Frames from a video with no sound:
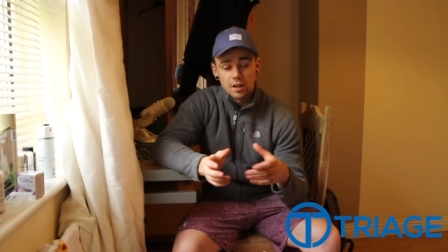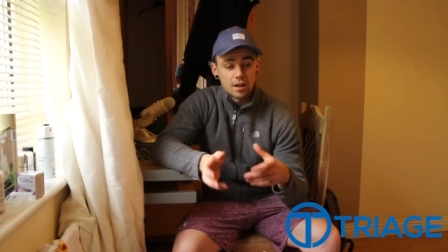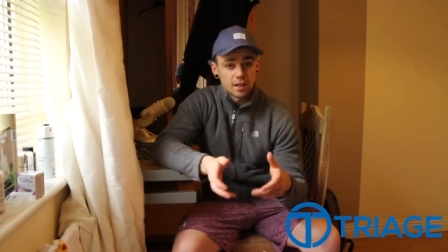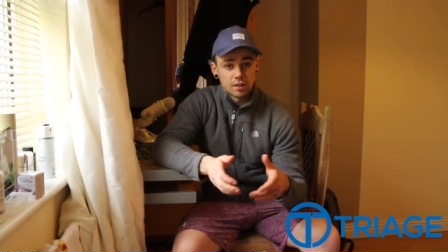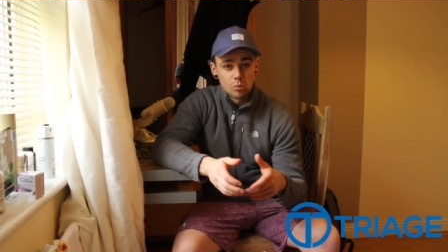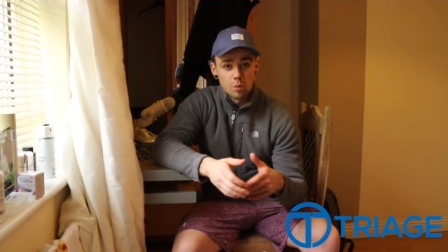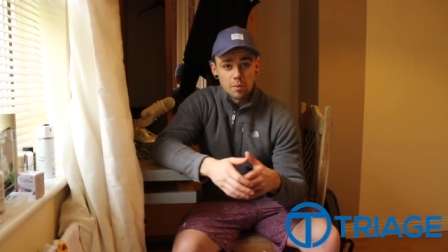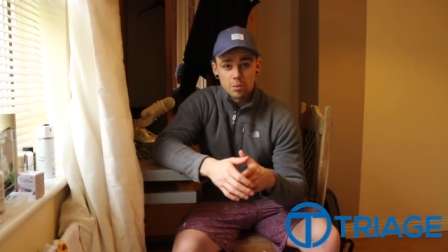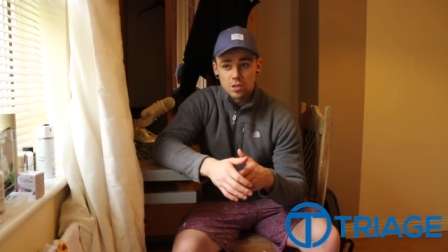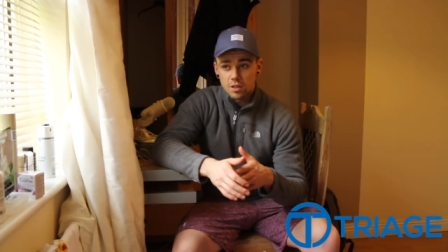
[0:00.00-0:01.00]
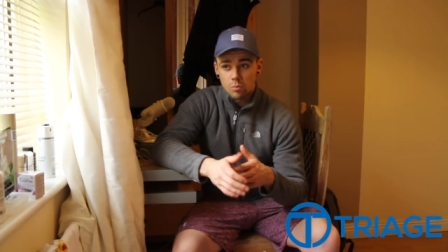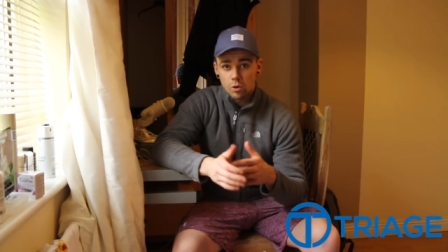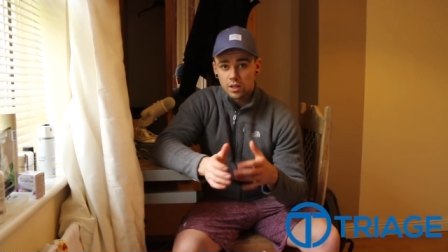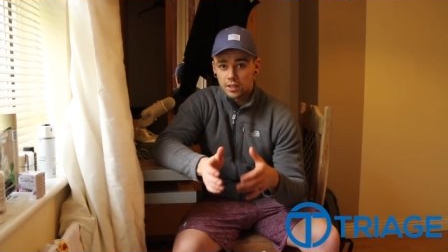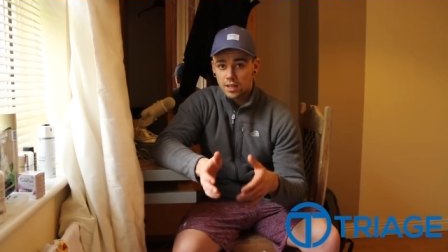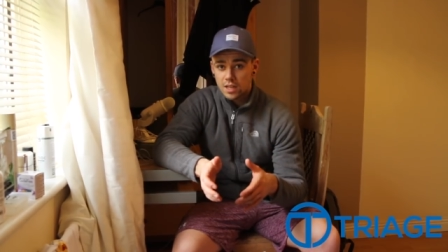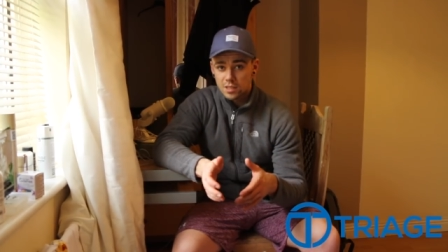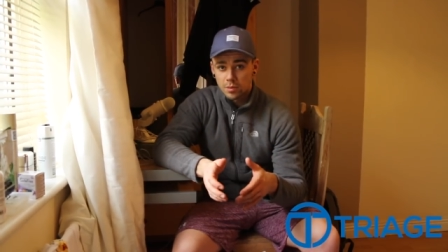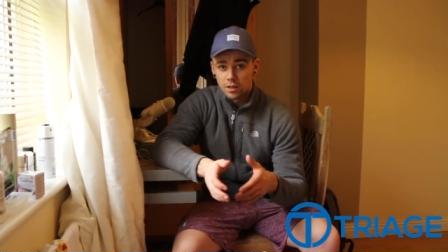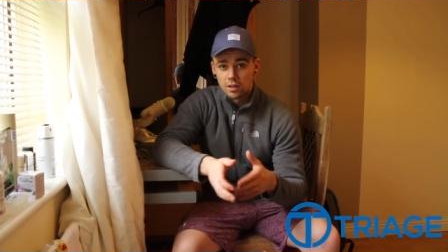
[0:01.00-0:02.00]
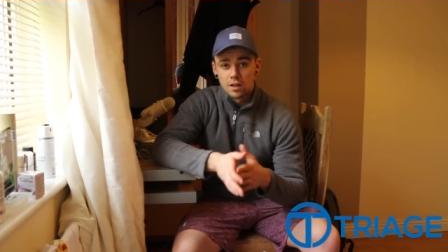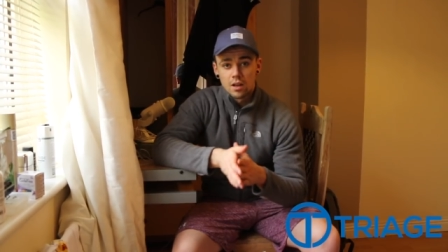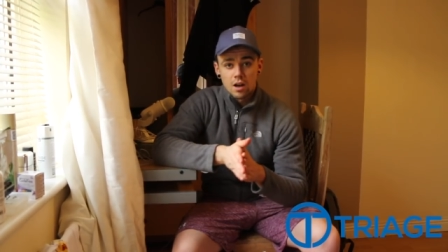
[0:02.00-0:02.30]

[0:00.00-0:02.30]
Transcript: Like at the moment, because I'm working in the hospital,